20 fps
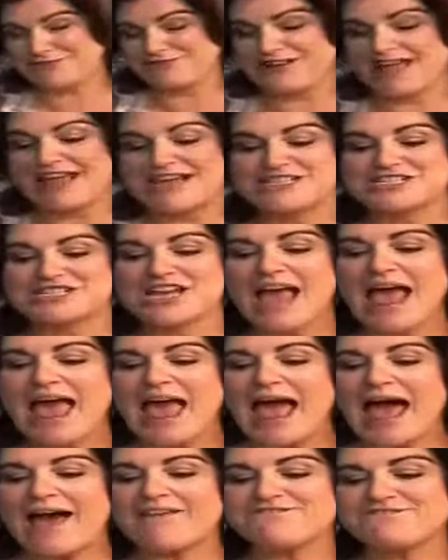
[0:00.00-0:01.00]
of flesh,
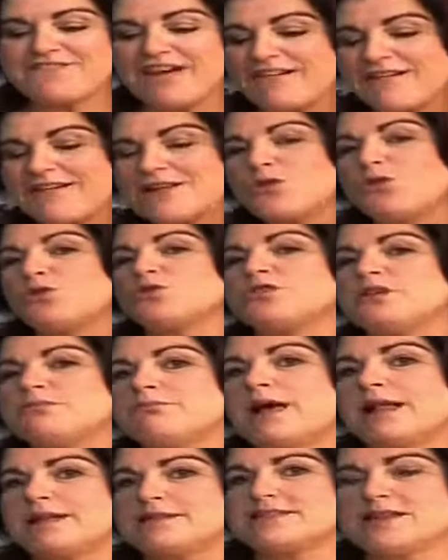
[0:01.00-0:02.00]
and very golden and
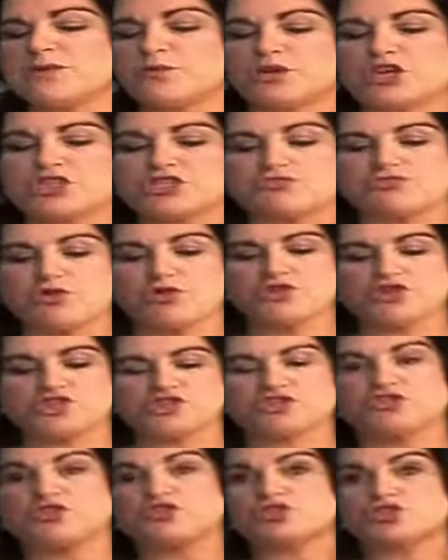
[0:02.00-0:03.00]
melting when it's
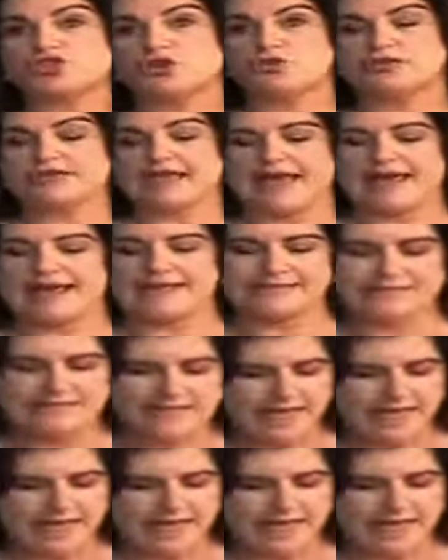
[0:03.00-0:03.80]
roasted or sautéed.